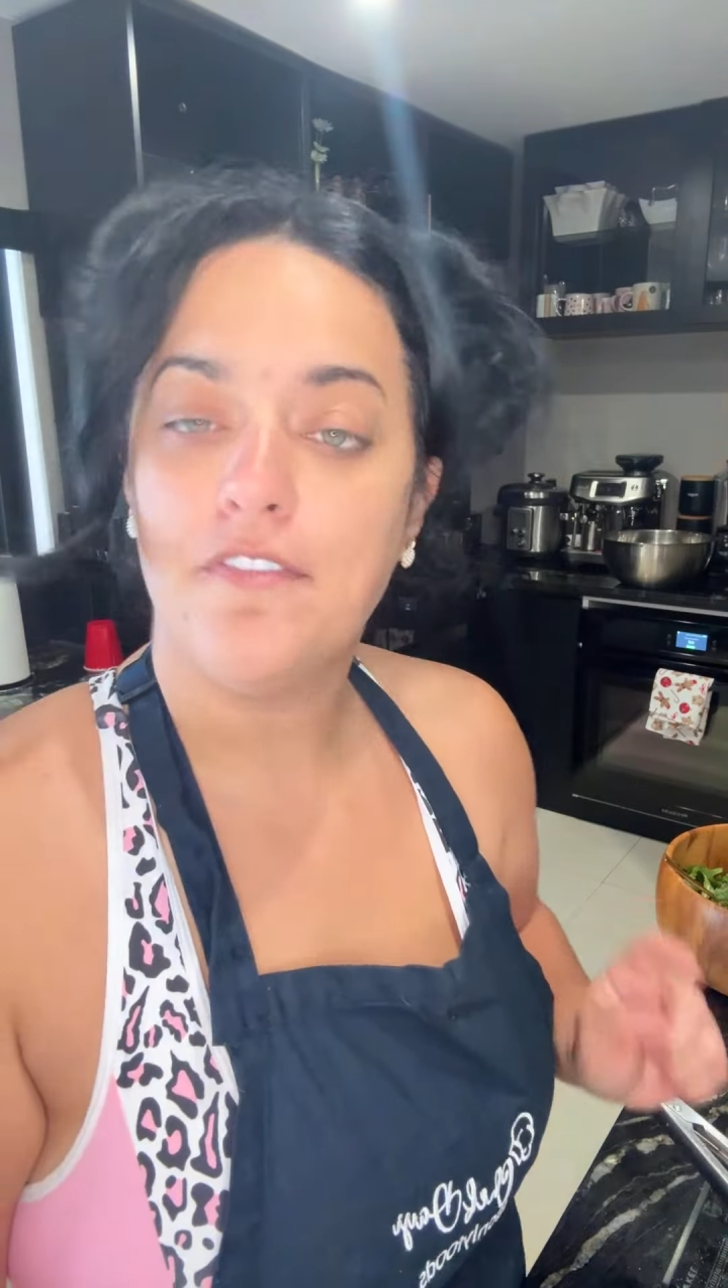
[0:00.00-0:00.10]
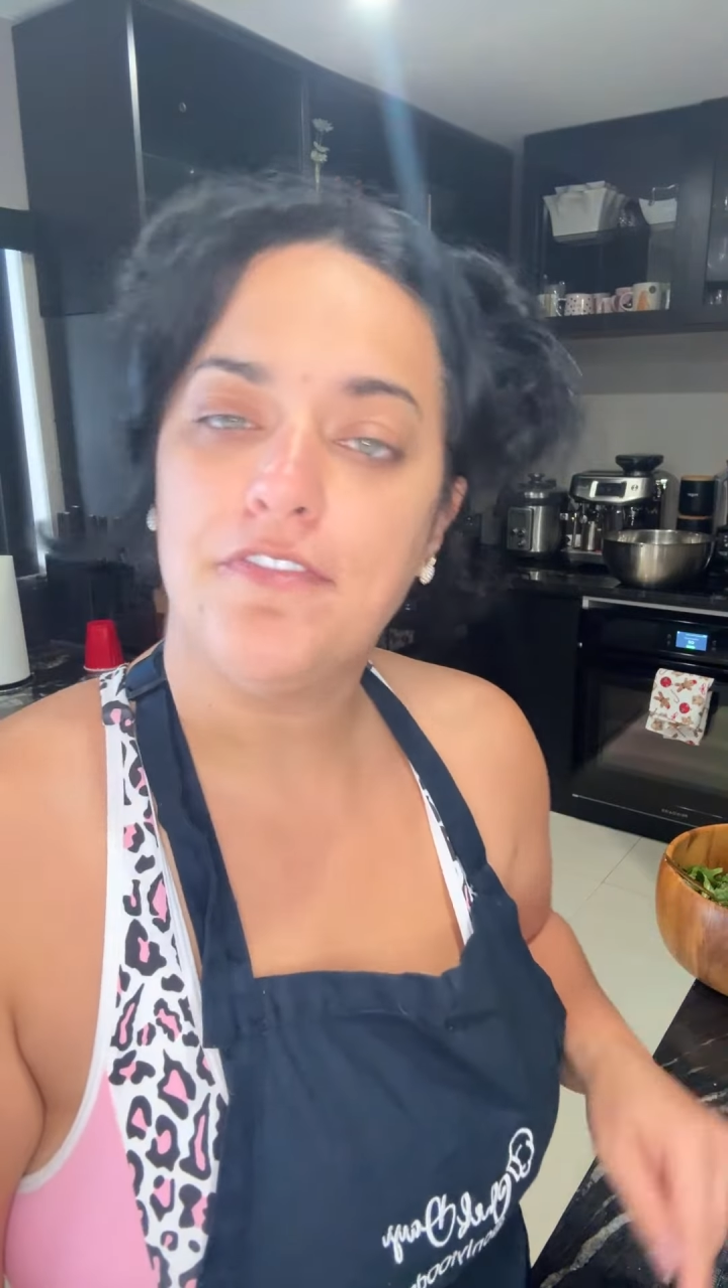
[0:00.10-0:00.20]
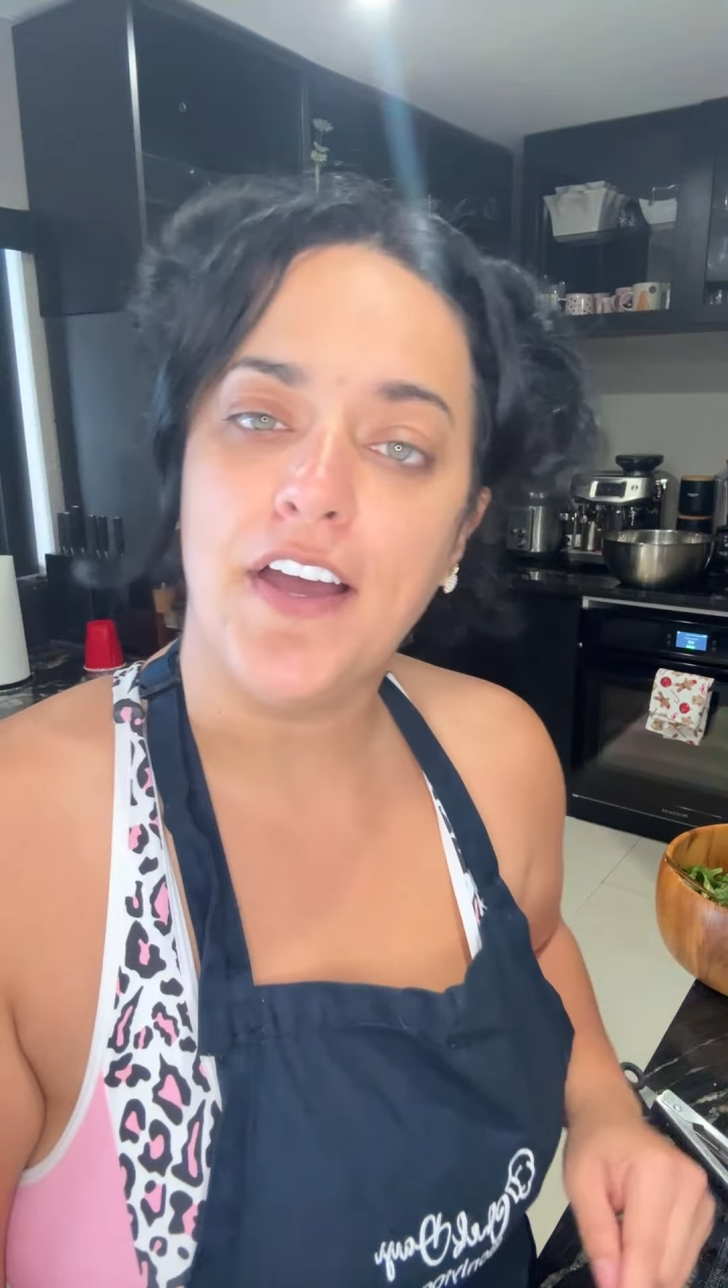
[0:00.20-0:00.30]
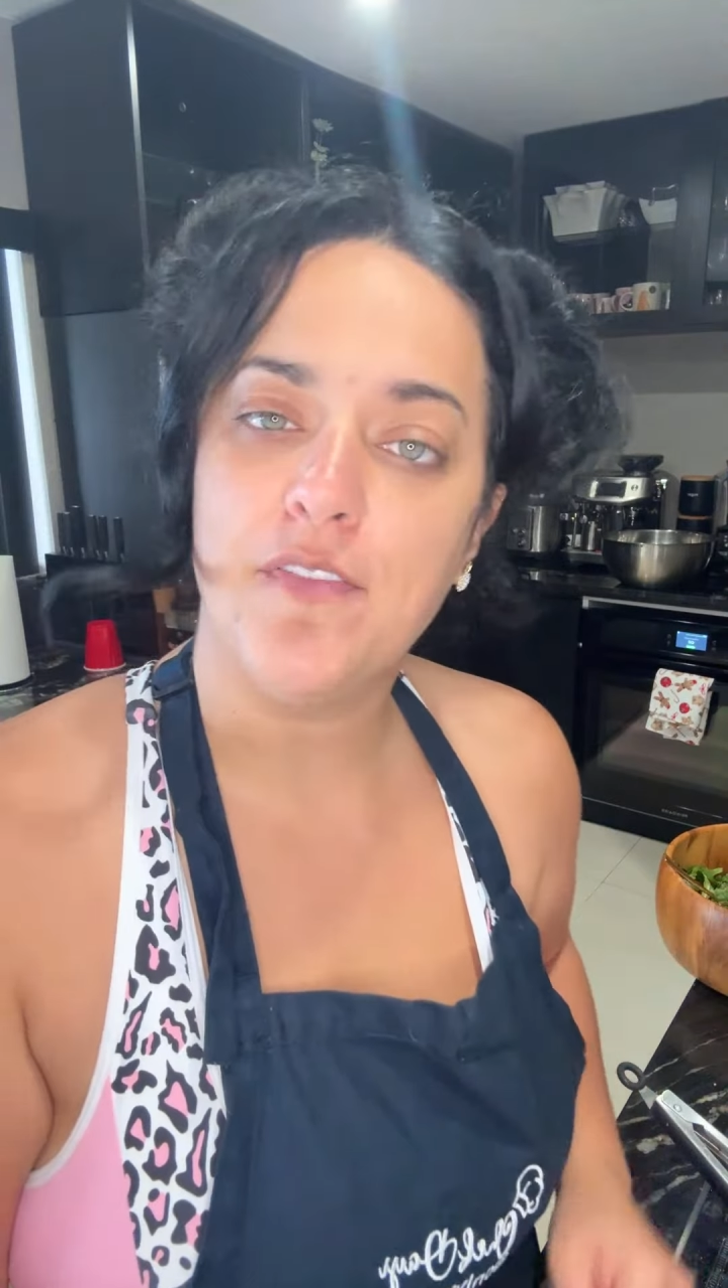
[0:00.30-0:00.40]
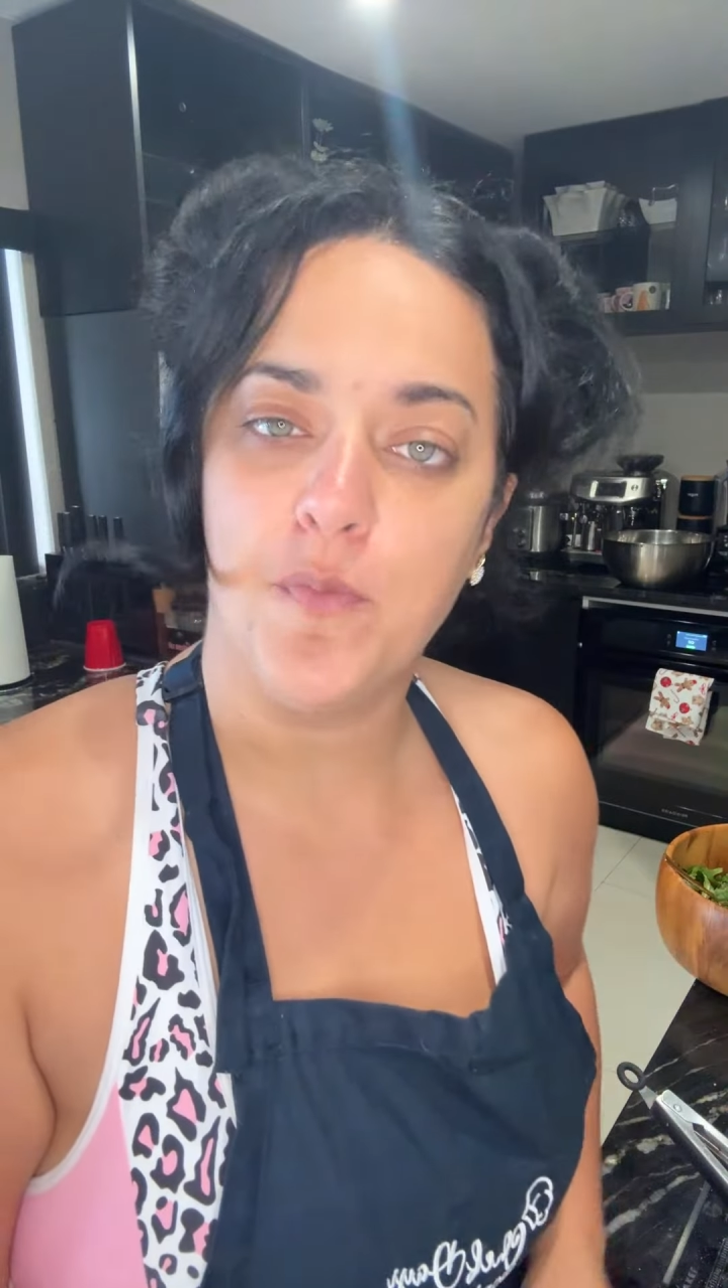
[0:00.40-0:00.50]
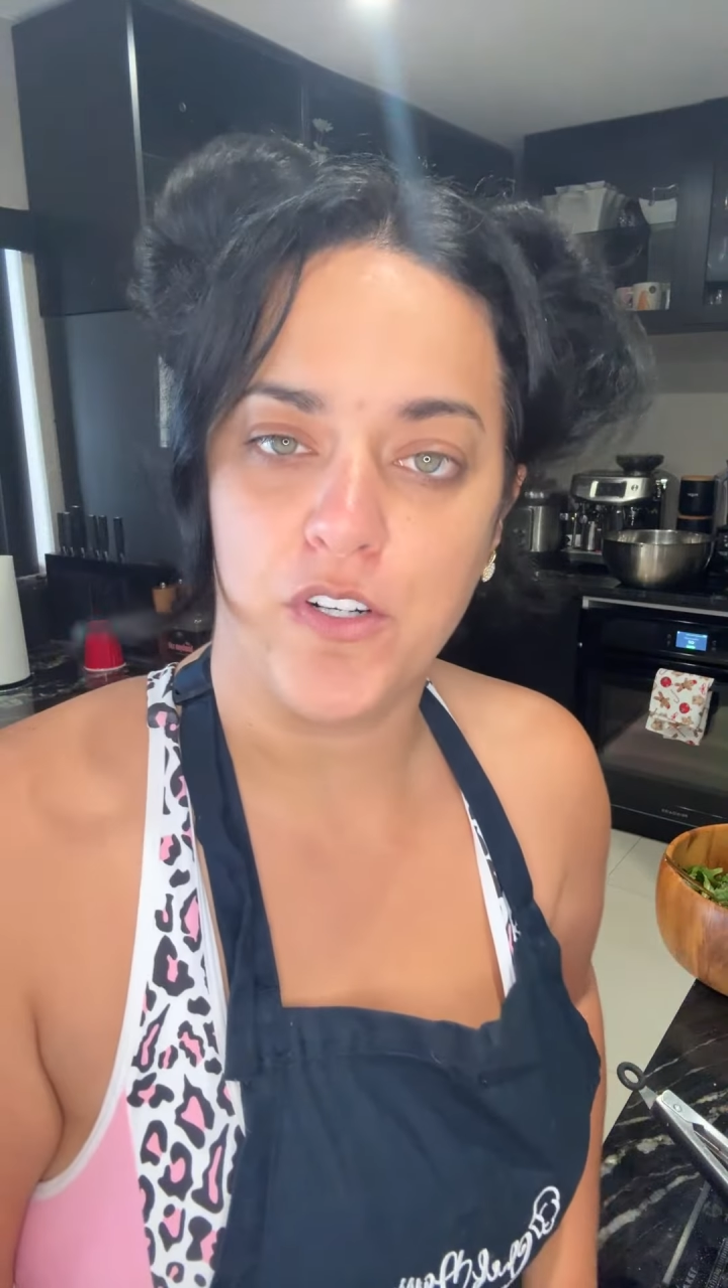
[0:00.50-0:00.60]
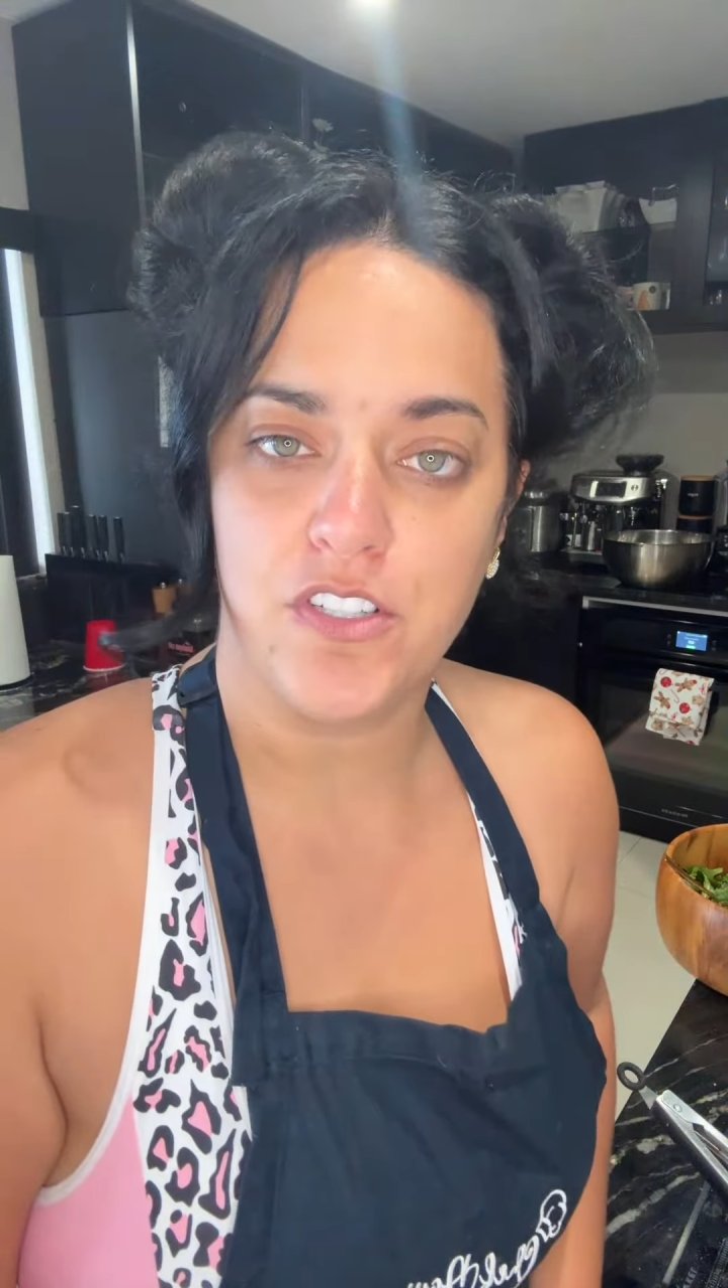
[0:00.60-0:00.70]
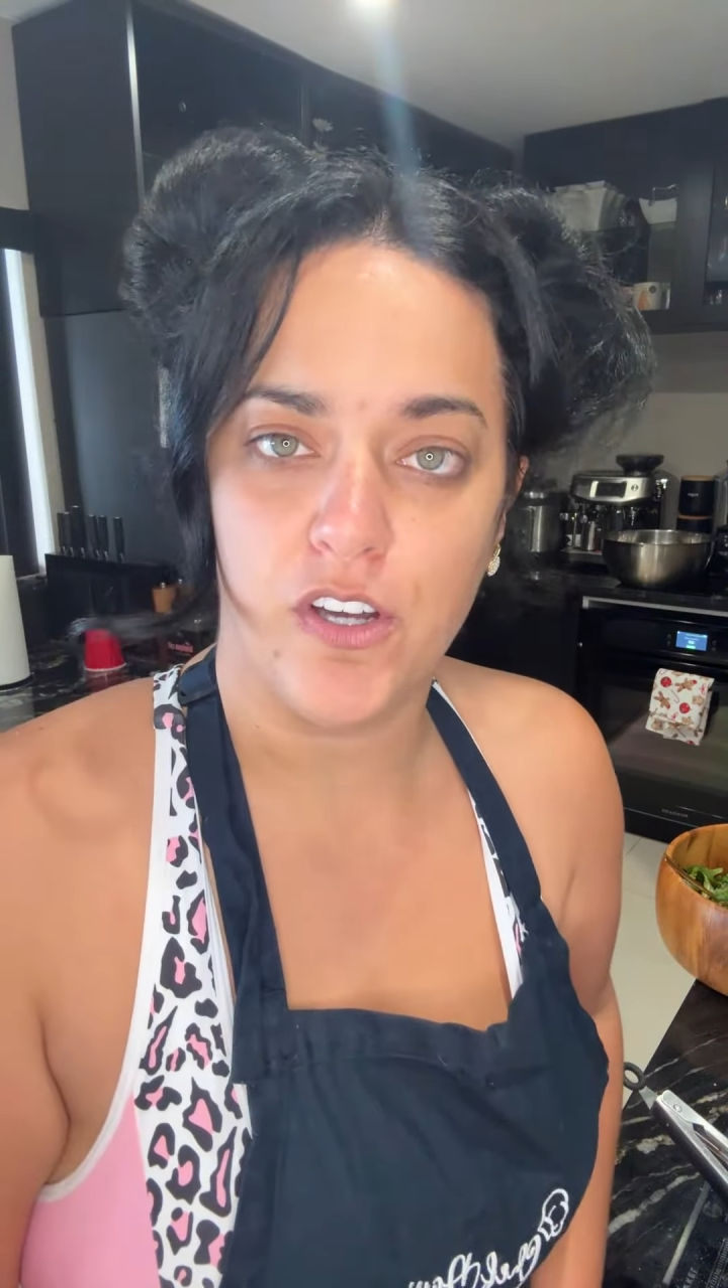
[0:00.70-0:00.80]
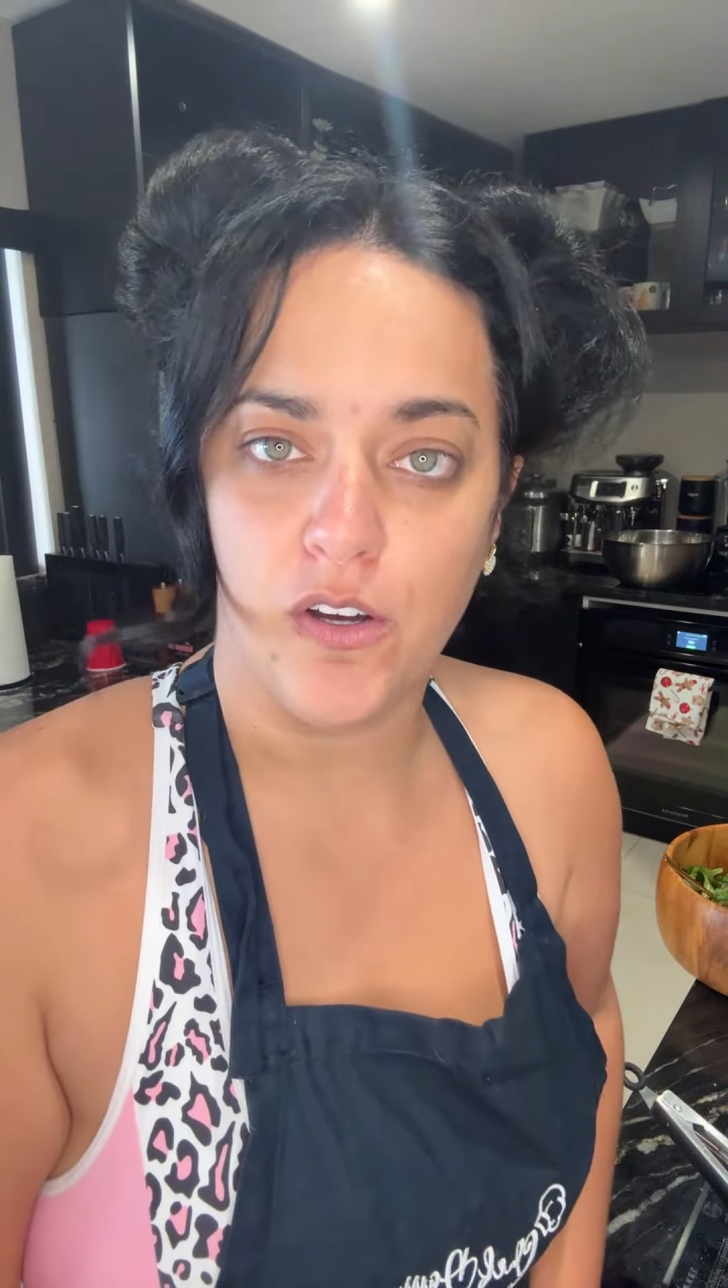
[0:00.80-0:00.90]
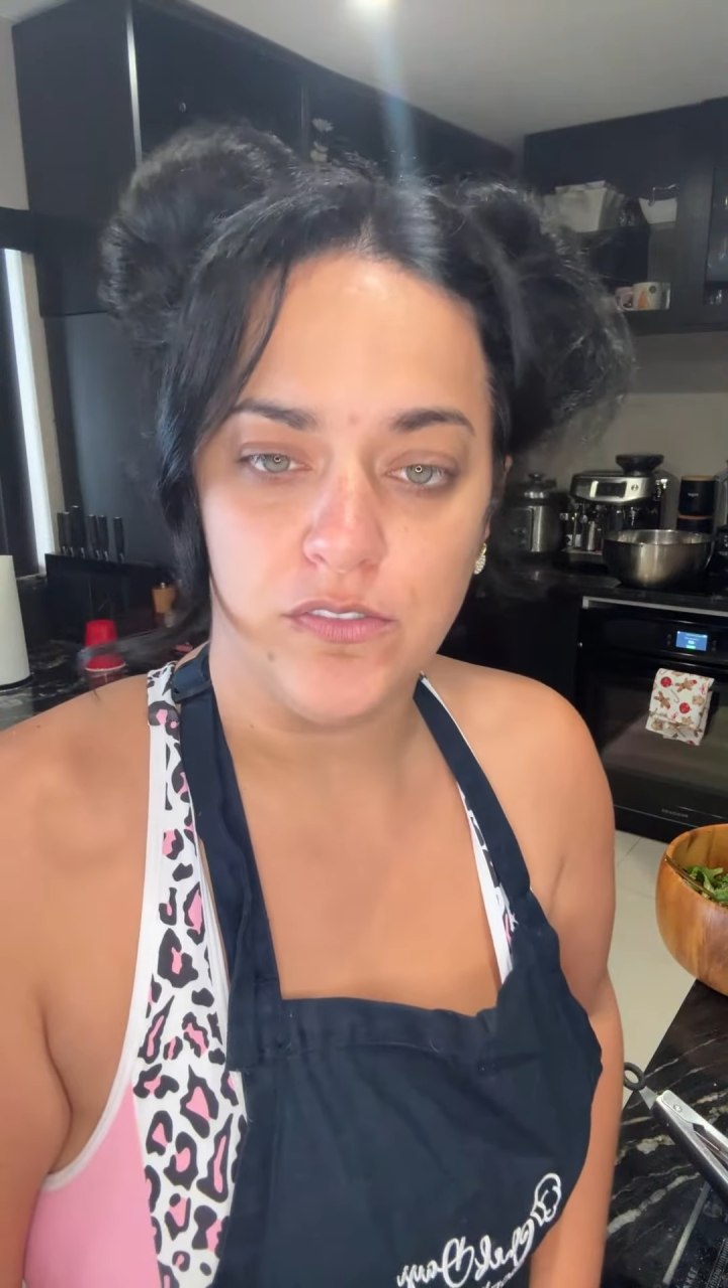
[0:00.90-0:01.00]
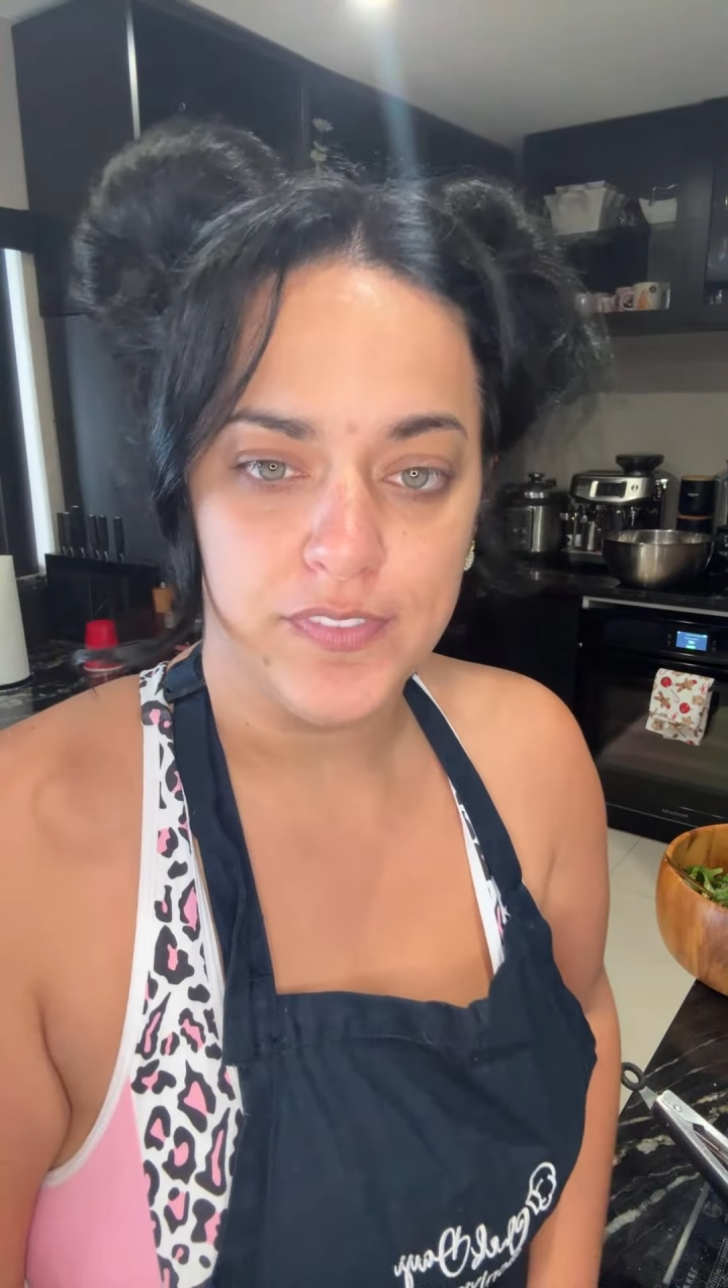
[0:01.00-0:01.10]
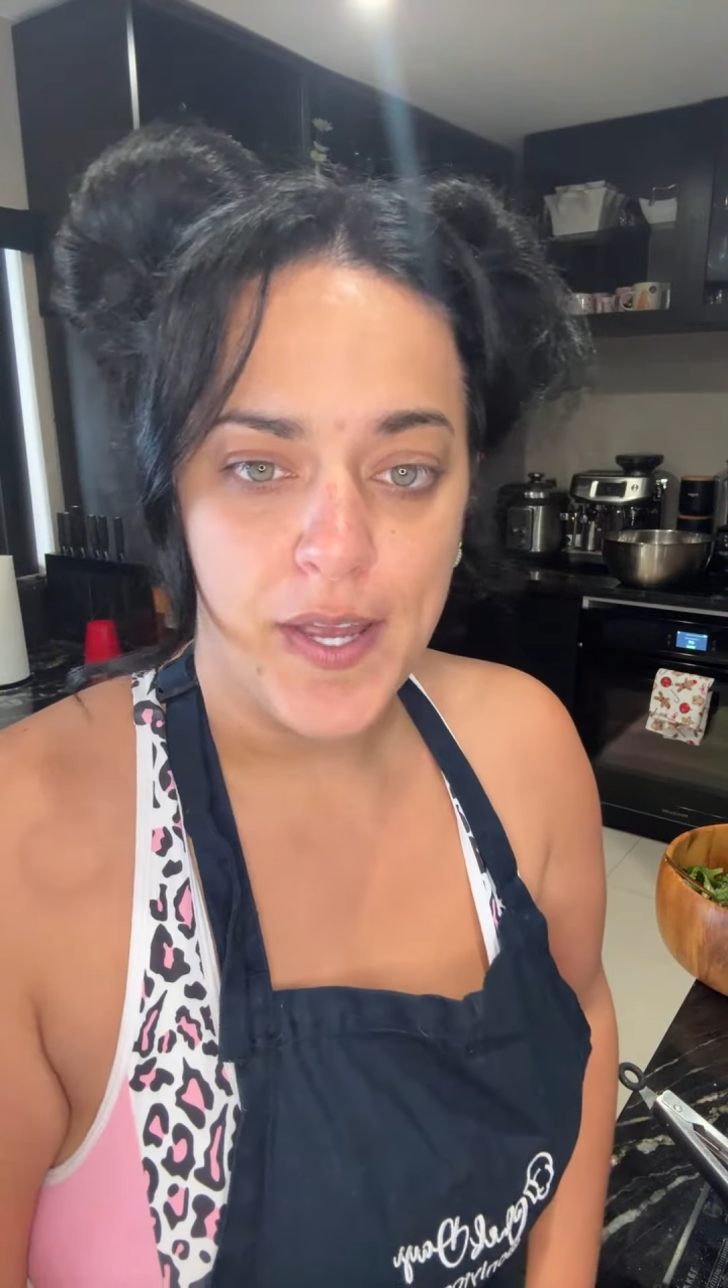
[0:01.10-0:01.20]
5 more to go.